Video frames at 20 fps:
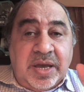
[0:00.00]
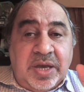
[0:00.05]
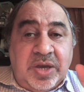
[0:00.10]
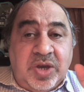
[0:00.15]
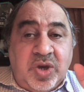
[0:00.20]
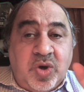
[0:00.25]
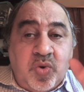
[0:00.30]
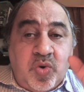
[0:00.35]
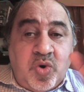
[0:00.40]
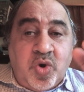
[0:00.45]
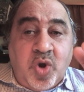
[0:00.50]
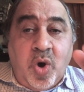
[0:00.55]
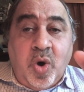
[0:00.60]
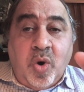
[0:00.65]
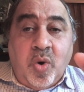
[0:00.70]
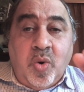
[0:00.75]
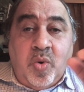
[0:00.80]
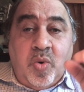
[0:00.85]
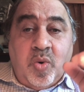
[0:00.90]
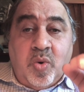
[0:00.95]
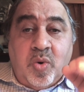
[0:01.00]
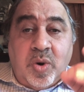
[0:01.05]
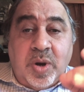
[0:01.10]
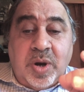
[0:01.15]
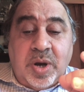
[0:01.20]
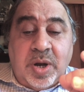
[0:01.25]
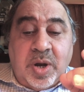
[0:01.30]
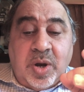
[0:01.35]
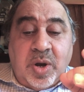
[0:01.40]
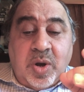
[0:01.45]
you know
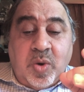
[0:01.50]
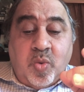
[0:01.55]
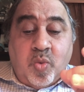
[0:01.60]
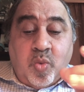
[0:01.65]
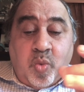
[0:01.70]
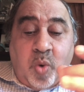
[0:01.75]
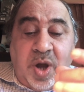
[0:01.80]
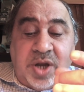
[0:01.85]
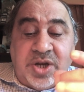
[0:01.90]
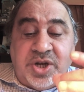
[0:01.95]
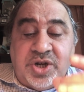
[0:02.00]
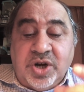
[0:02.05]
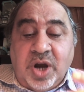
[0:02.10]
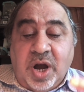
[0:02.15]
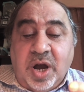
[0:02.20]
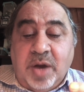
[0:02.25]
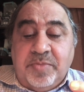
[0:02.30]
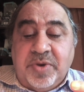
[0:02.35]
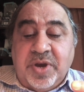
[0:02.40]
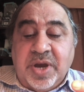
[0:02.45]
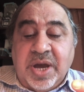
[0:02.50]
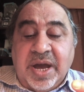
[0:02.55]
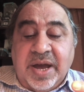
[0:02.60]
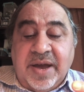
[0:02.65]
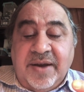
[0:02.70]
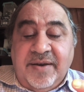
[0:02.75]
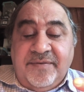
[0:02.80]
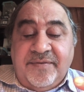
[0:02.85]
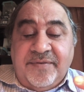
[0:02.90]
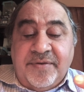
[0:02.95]
what job you
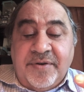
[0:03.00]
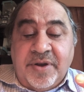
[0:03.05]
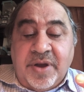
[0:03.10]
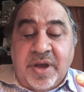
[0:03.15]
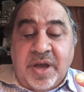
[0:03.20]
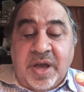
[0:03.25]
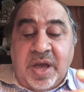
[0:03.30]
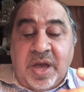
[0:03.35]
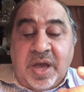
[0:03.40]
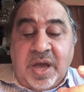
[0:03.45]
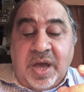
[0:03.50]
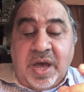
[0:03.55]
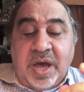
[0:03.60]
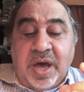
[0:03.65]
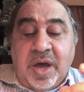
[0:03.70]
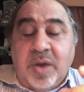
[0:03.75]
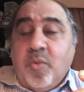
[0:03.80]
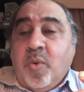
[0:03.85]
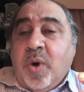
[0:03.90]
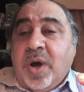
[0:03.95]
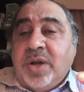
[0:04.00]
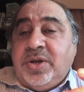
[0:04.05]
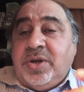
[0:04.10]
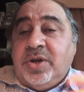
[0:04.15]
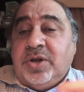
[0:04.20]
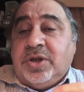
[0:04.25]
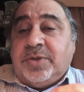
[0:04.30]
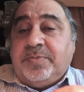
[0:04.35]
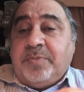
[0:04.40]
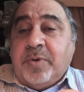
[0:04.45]
have and what
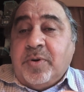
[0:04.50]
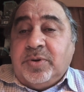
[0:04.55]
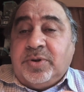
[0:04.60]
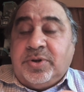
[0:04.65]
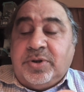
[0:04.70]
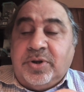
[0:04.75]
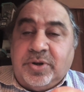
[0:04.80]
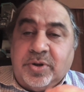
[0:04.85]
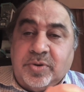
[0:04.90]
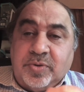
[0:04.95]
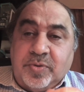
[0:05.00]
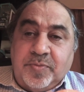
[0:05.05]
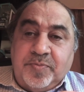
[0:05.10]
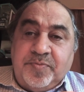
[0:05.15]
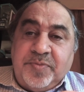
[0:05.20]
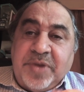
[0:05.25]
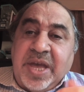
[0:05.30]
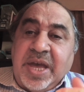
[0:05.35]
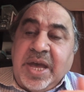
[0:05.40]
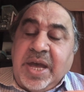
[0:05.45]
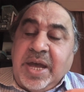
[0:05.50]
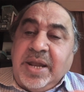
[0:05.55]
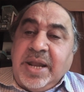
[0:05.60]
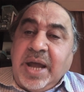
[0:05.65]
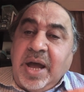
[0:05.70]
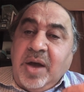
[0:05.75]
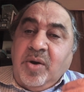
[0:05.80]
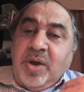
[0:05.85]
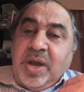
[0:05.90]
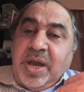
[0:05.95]
you're supposed to do.
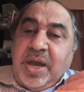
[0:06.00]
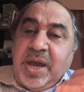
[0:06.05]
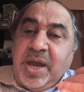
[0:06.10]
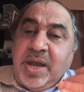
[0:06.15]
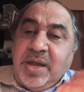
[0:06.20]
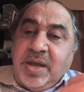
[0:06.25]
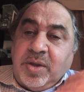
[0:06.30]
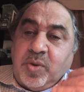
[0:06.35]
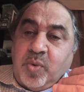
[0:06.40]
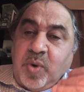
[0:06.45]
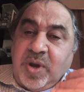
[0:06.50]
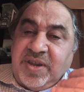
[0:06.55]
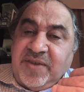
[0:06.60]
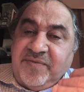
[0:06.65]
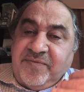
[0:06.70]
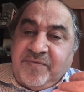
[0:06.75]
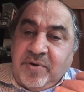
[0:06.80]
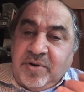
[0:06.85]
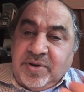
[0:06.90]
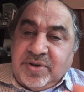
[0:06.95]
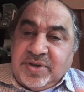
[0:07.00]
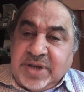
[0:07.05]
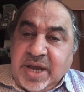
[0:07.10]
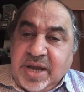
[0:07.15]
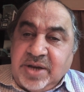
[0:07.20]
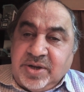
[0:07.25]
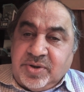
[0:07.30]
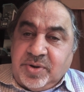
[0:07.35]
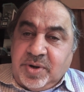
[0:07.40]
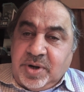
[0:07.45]
Now, in the 21st
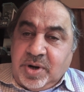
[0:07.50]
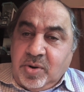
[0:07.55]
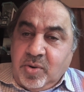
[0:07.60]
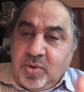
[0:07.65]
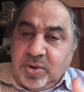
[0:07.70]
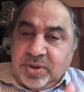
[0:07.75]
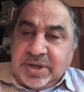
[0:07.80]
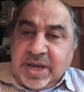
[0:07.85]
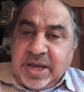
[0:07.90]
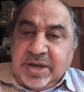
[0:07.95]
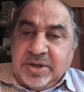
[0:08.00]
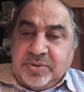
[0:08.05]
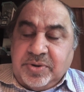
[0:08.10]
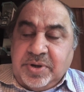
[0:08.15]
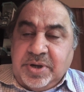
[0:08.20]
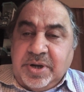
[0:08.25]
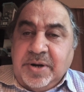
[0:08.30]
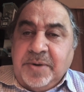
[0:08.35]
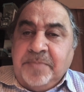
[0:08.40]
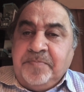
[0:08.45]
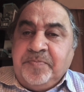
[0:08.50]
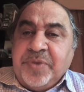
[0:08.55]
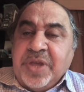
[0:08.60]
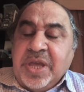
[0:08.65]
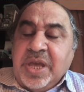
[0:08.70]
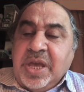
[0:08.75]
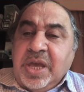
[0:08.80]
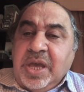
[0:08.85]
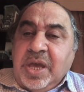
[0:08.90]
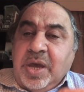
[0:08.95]
century, in our own century here,
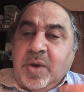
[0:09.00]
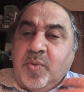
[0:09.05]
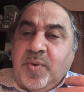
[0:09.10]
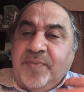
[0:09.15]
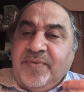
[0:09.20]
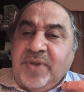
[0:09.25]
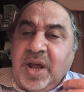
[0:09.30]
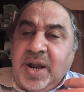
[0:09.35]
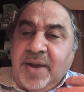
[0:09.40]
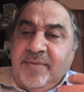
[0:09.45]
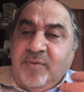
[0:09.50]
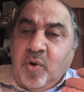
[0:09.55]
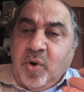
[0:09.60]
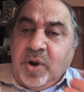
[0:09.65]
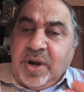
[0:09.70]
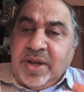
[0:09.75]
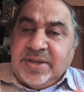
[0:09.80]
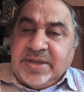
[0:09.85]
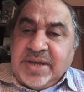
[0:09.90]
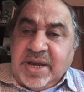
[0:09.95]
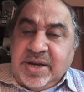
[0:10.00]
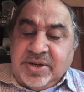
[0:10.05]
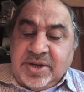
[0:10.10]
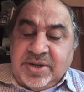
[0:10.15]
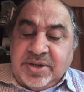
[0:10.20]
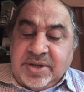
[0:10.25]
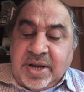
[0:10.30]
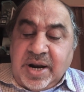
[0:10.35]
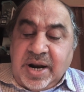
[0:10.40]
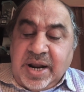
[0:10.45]
we have a lot of
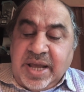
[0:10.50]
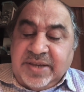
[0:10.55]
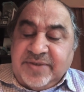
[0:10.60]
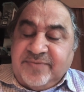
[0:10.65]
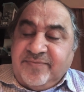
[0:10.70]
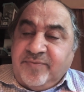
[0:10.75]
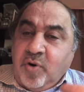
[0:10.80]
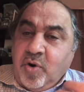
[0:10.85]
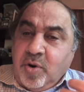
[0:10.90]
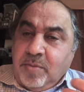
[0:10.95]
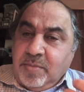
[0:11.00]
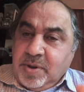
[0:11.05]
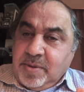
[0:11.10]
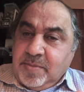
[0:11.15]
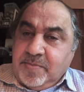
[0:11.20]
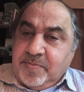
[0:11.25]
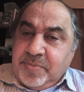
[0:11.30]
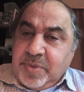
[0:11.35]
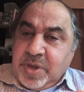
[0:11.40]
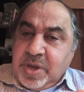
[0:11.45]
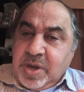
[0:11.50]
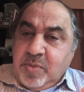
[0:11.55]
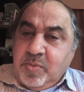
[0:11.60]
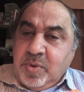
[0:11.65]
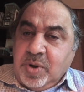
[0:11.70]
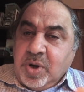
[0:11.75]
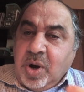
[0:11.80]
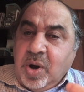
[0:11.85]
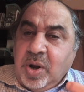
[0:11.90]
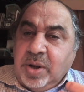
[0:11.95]
organizations that are less formal.
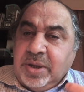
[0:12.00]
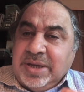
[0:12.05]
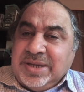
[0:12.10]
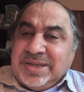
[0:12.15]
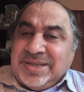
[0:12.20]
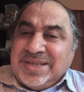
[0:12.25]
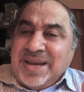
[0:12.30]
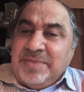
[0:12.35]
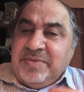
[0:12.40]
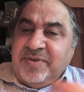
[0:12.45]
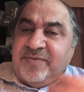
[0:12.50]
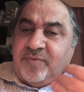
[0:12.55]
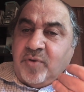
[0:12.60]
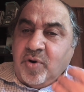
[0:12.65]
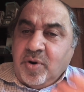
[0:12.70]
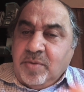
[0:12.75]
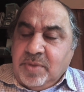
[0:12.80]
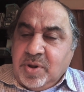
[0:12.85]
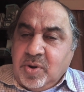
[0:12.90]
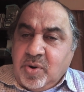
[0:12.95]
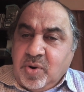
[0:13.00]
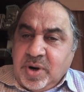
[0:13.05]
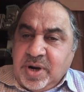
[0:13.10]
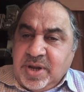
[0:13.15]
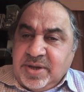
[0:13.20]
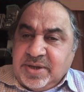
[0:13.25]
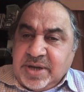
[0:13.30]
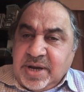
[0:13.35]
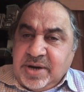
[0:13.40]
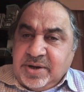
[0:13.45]
We call these semi-formal
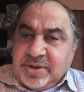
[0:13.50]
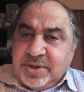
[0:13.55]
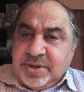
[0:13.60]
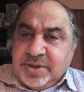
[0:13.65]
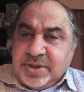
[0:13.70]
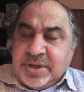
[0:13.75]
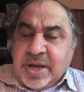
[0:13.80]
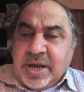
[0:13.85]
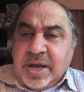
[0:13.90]
organizations,